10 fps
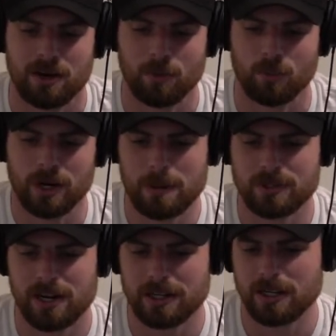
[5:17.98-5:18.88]
what I'm
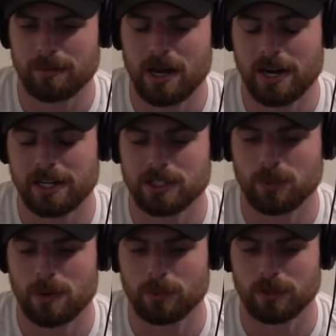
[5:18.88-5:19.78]
talking about, I guess
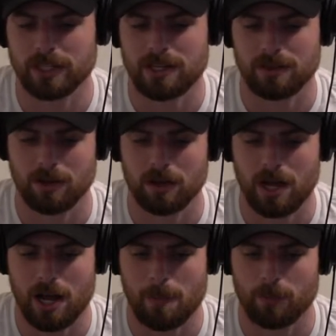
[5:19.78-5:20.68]
what I'm really
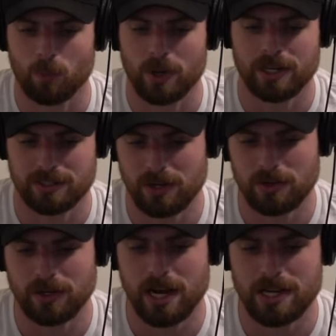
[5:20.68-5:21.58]
wanting to tell
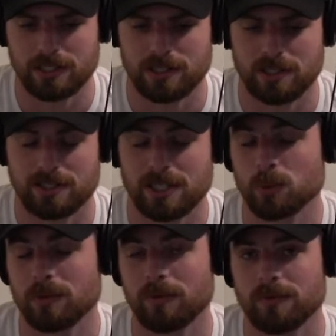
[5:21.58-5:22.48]
you guys is
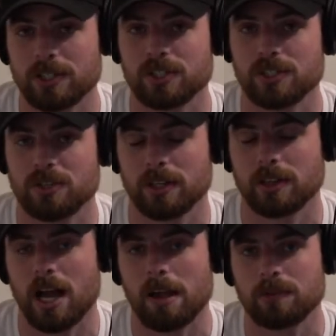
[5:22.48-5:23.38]
since we've officially started
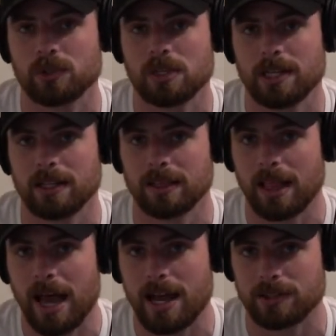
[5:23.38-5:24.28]
live streaming
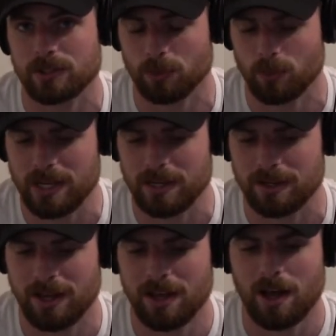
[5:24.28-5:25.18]
last
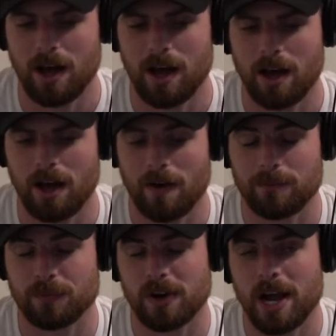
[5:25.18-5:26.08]
week
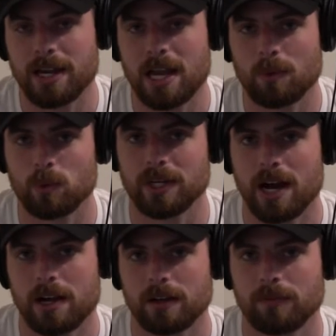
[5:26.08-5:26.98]
on Friday, when we
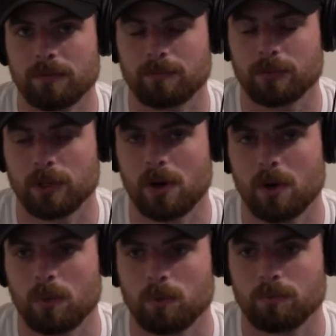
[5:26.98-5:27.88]
kind of,
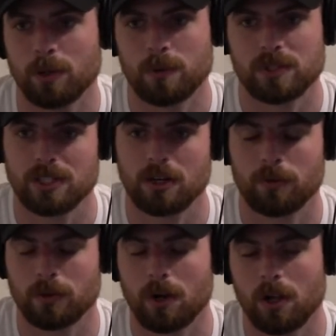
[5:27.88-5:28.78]
posted
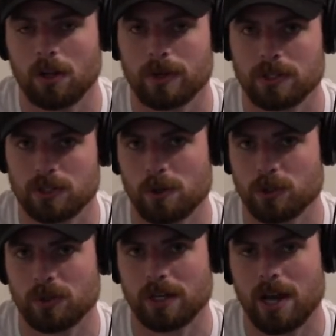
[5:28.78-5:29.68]
over all of our
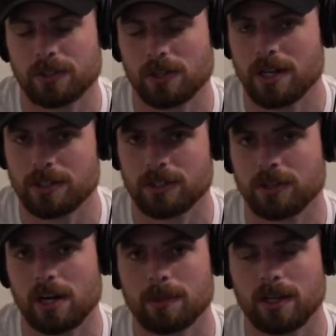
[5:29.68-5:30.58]
social accounts, our
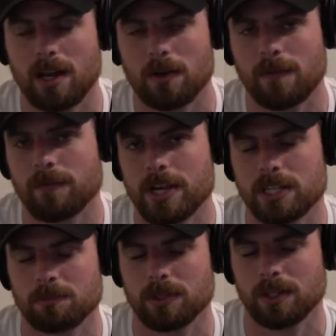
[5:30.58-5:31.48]
Instagram account, our
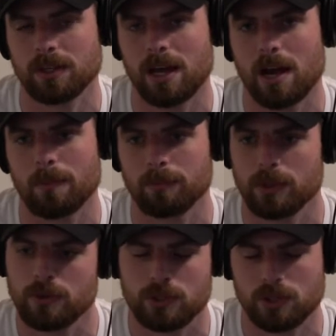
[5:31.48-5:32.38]
Facebook account,
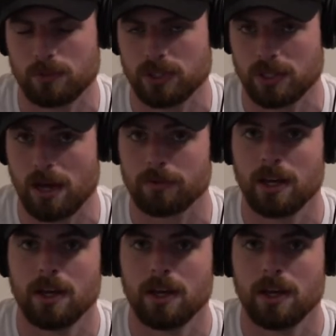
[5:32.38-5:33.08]
YouTube stuff,